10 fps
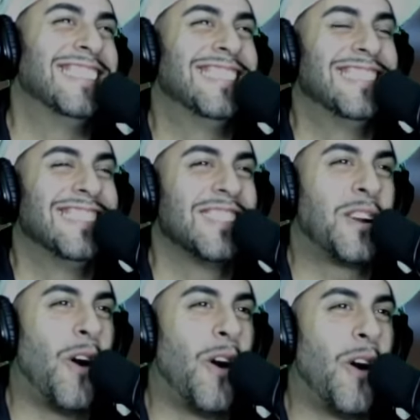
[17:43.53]

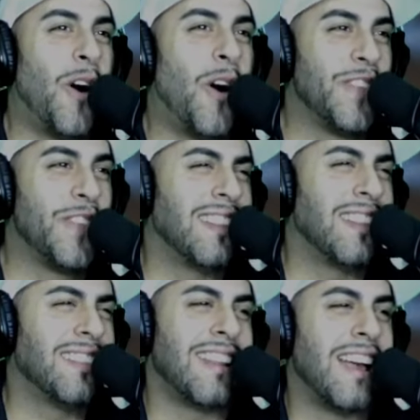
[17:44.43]
Coffee. I
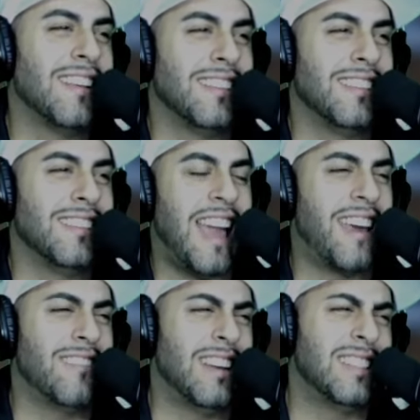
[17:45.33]
think
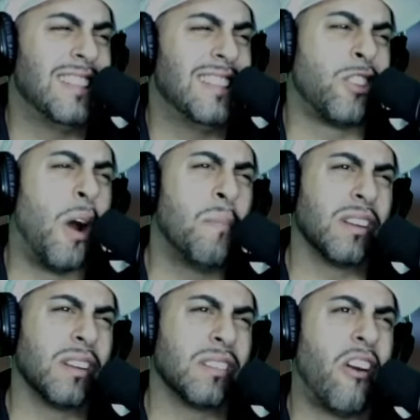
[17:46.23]
Seattle. I think
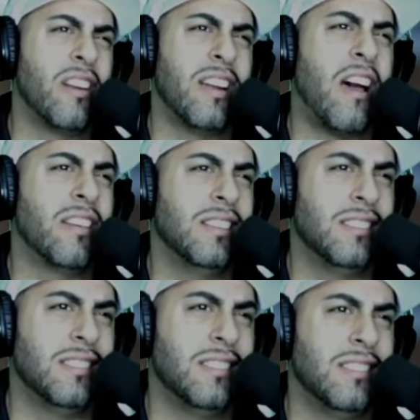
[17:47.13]
Starbucks started in